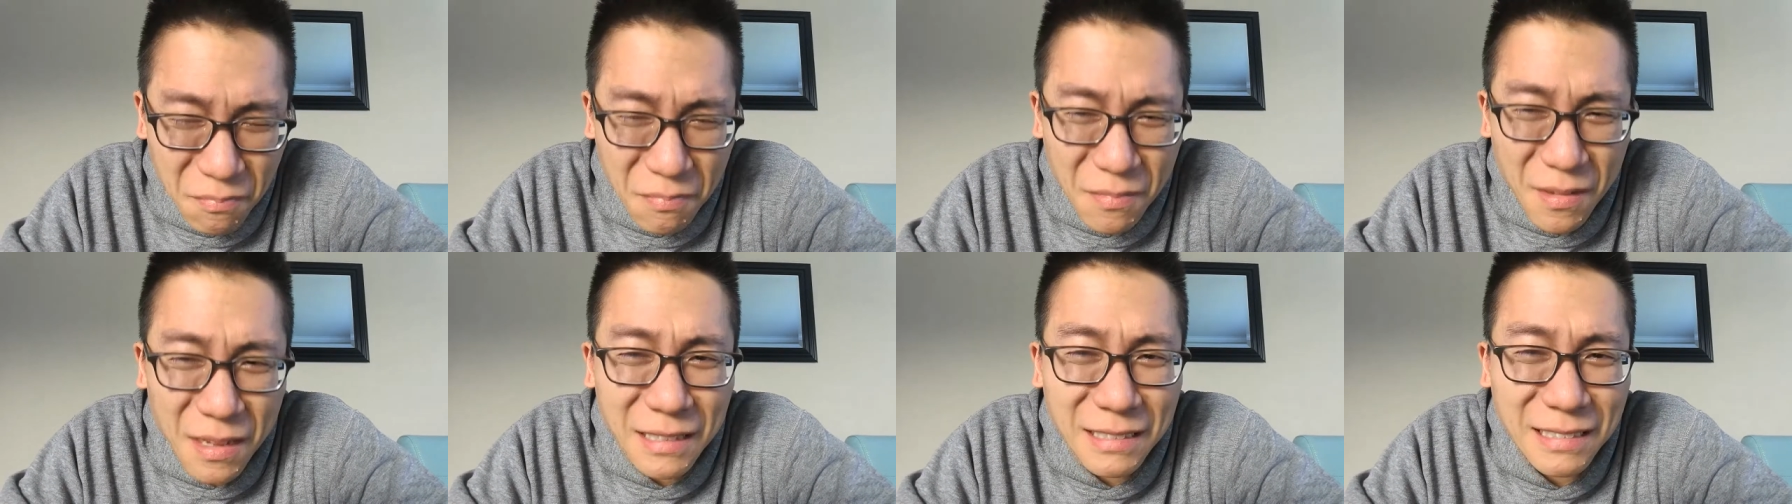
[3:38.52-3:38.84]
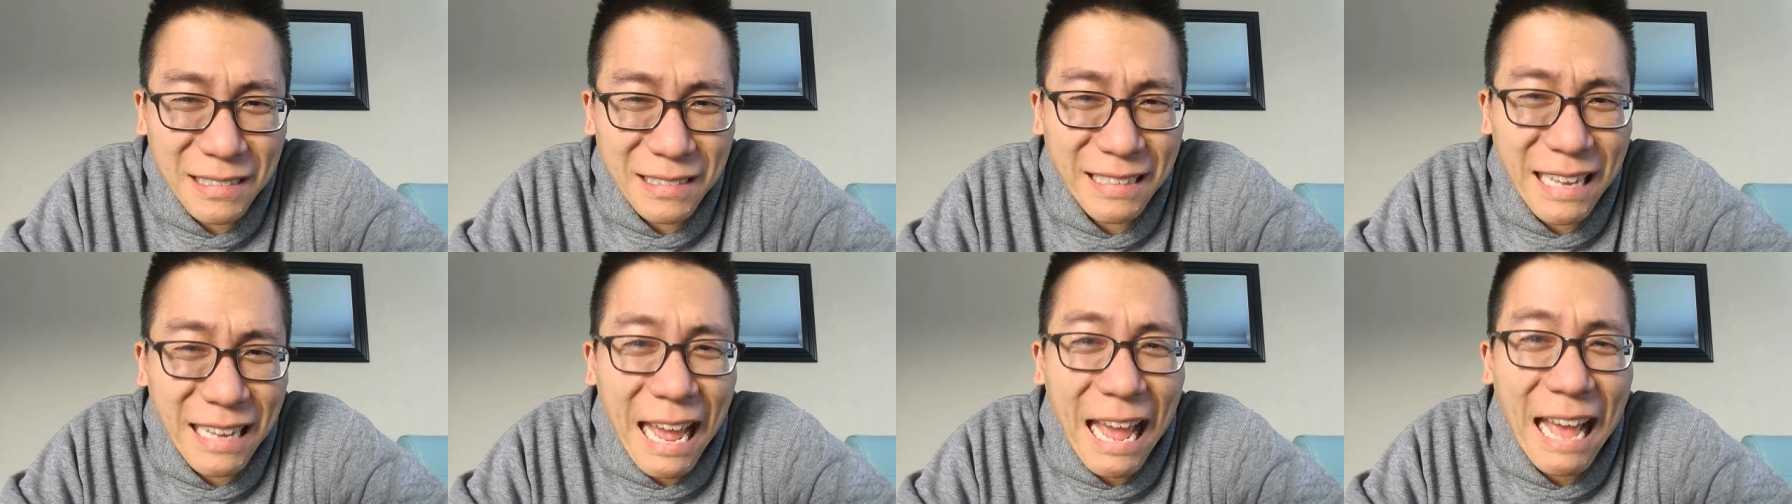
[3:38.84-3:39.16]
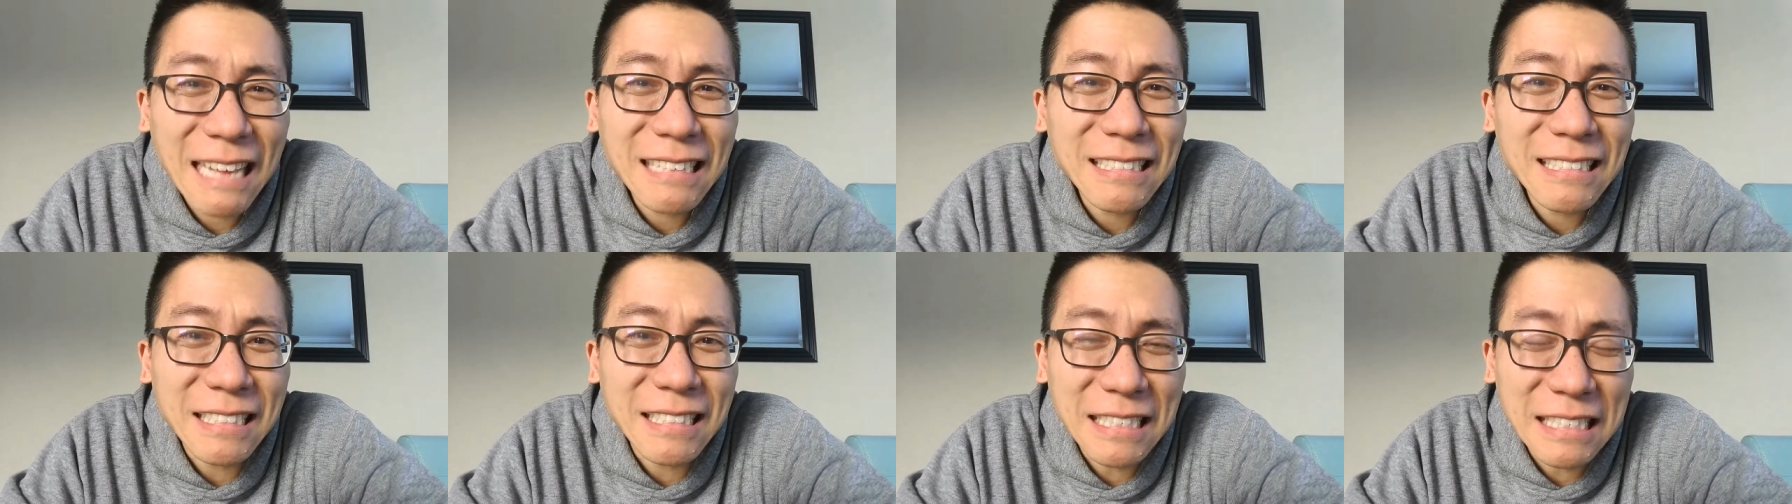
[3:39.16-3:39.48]
it's
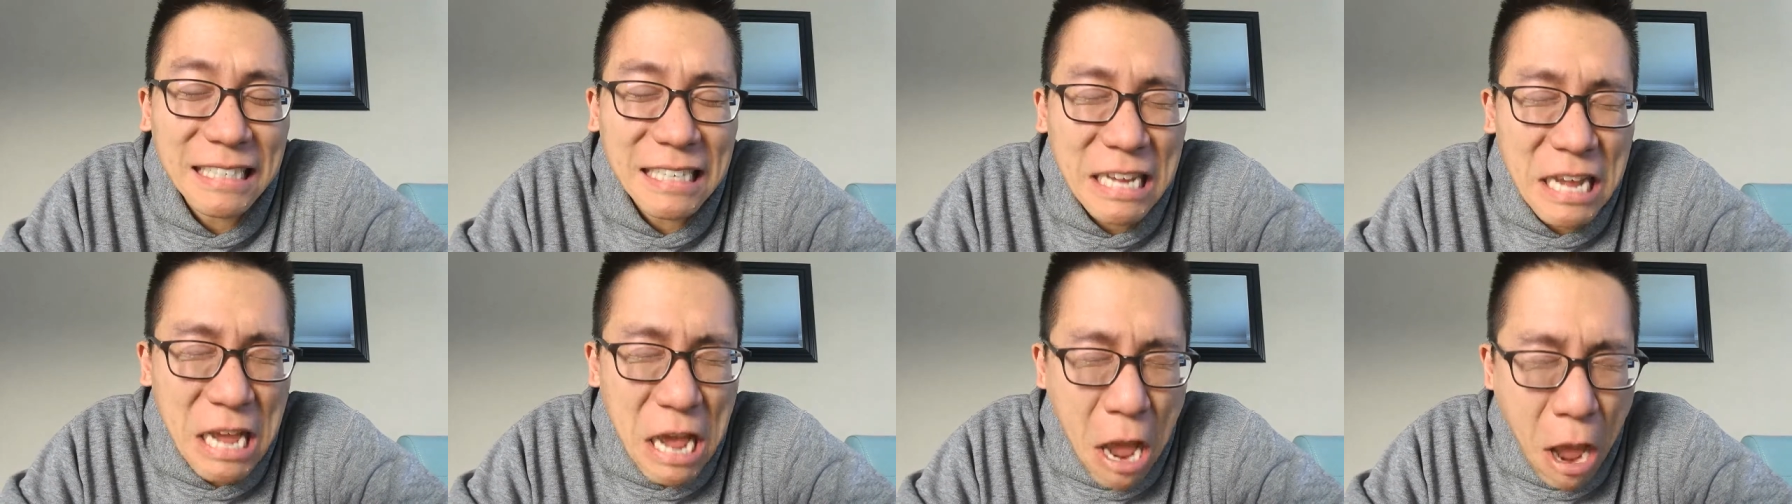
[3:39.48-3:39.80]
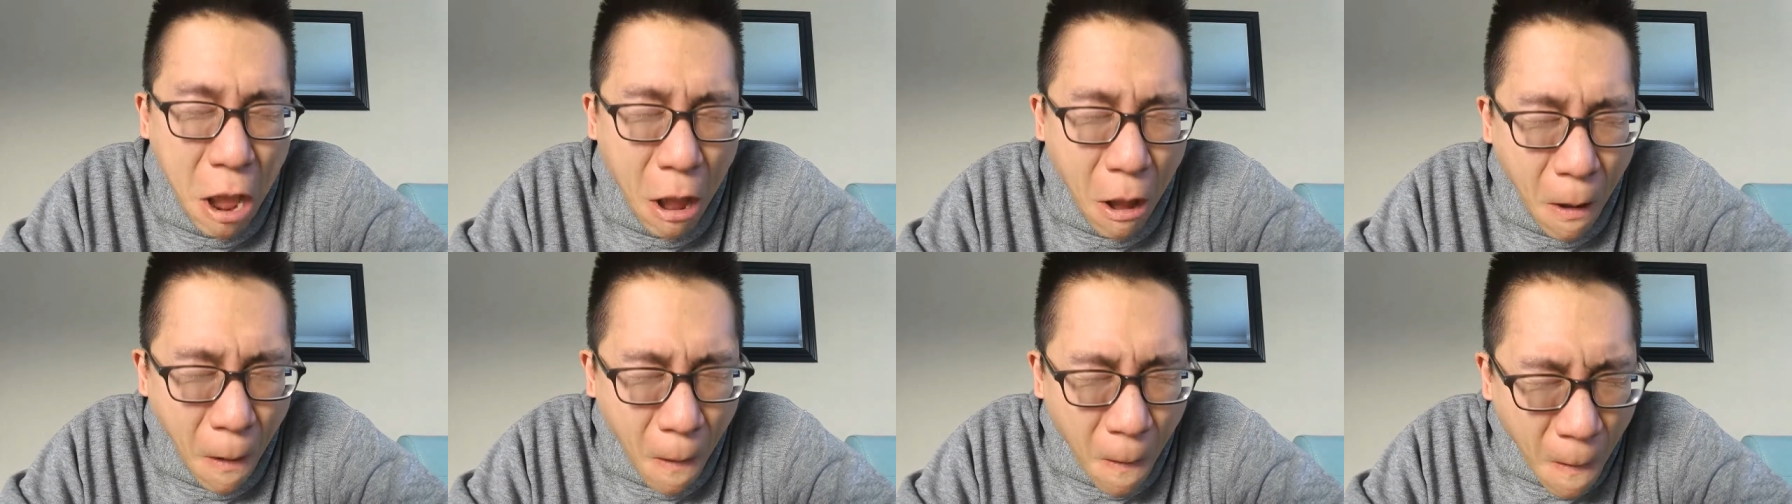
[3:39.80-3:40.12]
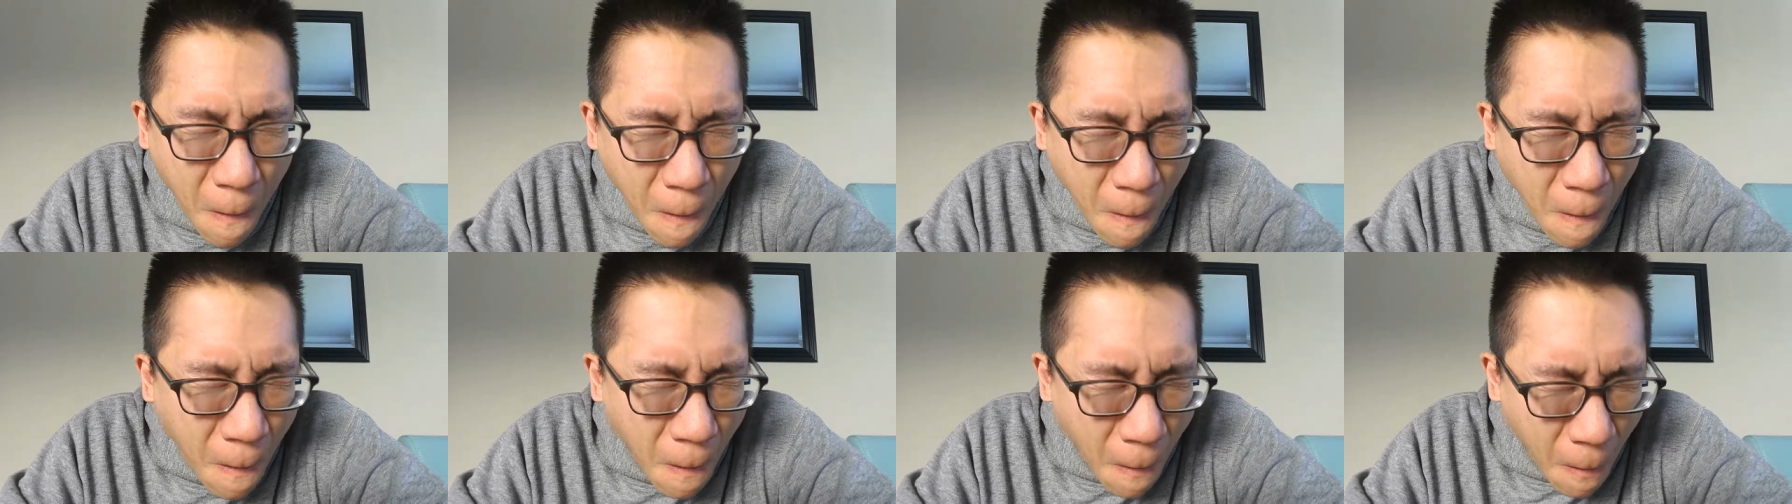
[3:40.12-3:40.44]
nasty.
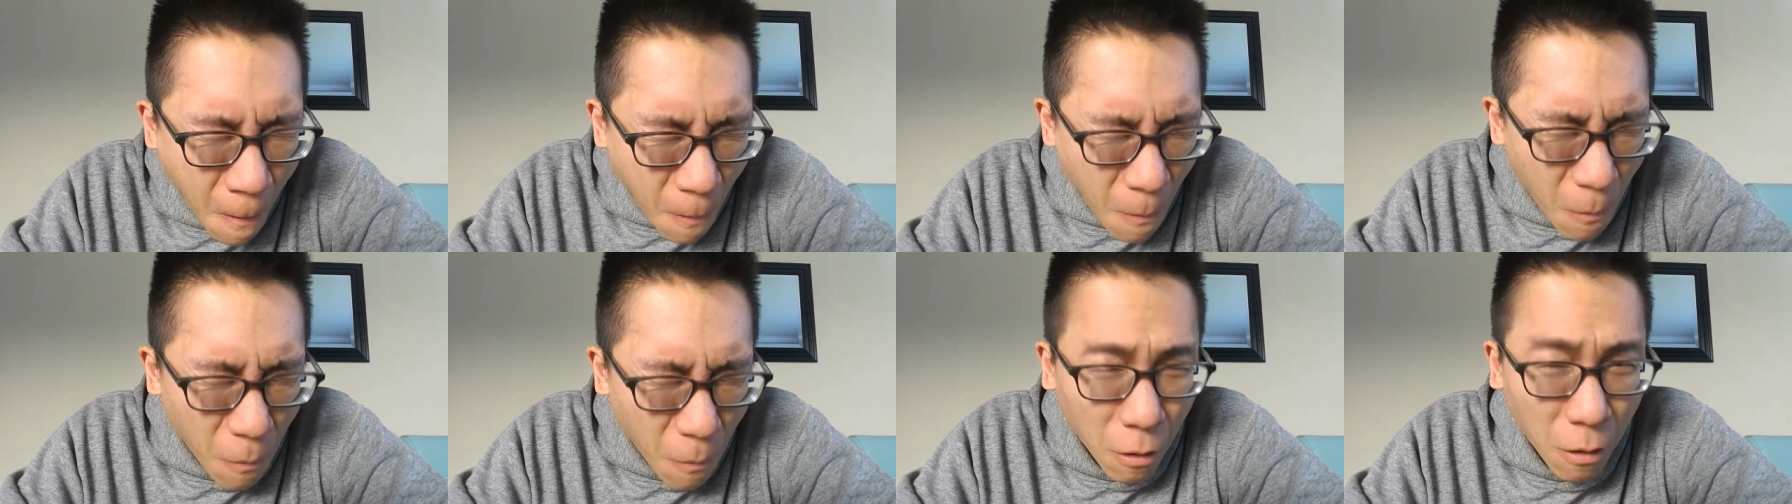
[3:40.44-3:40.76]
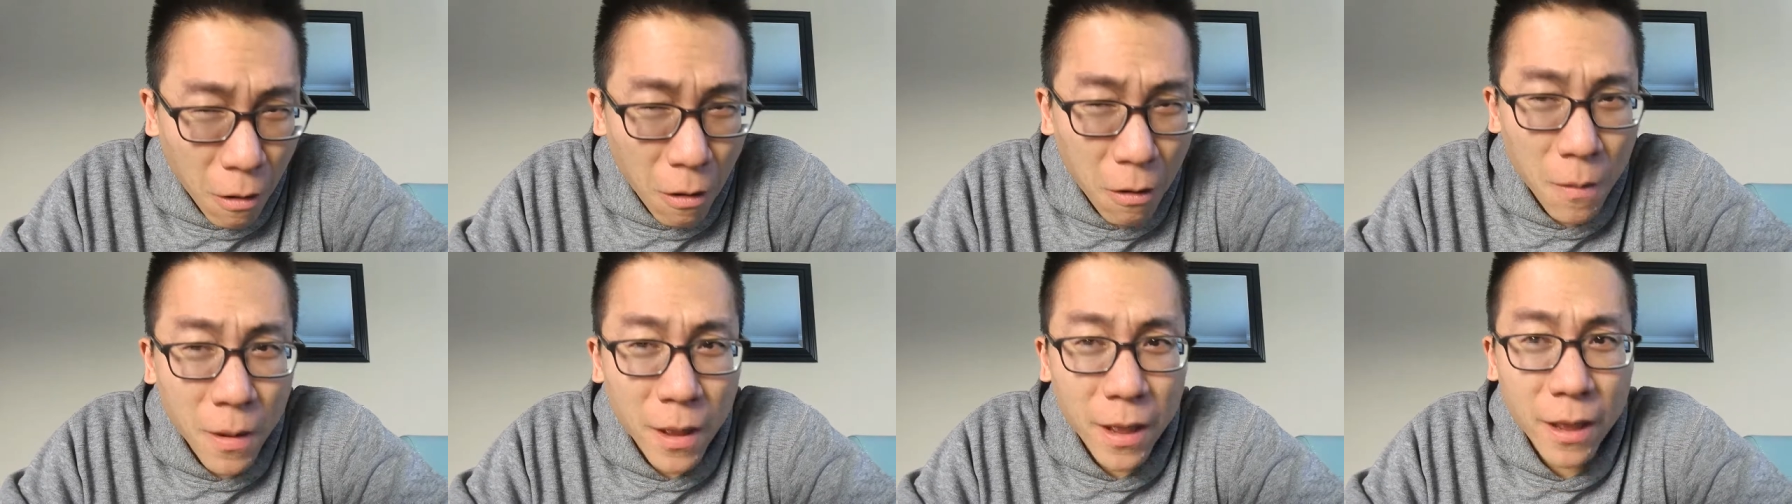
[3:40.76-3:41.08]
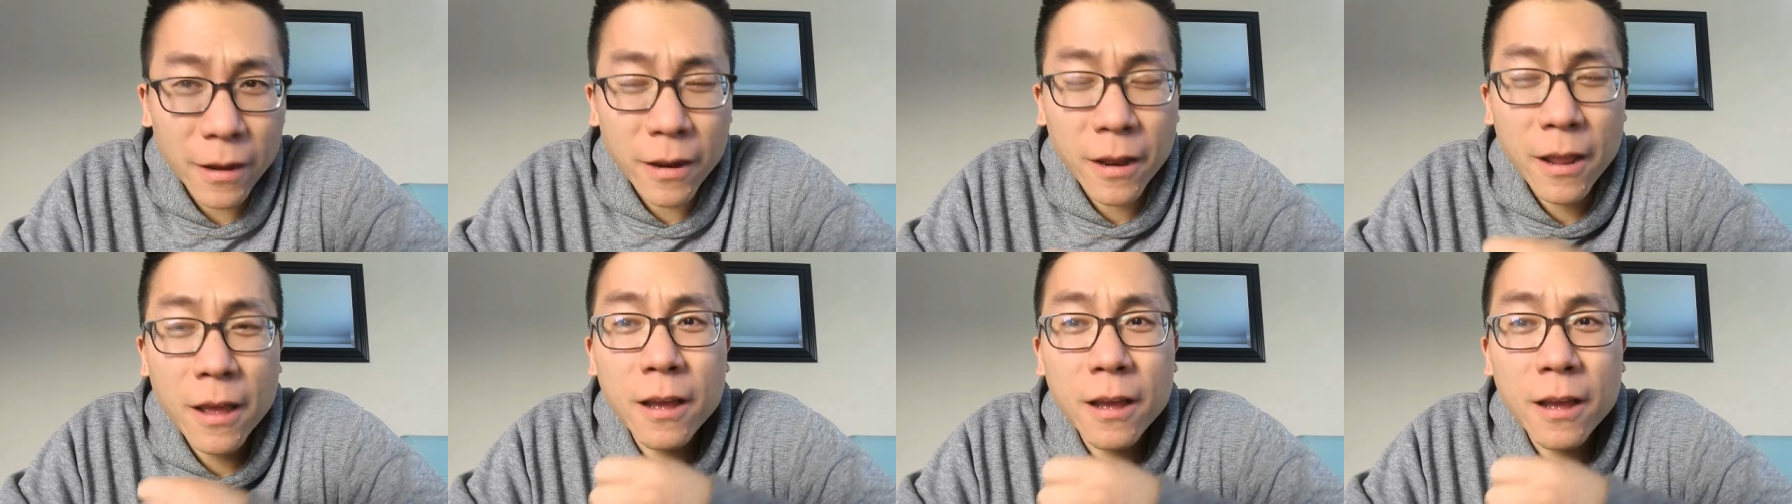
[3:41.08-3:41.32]
Oh man.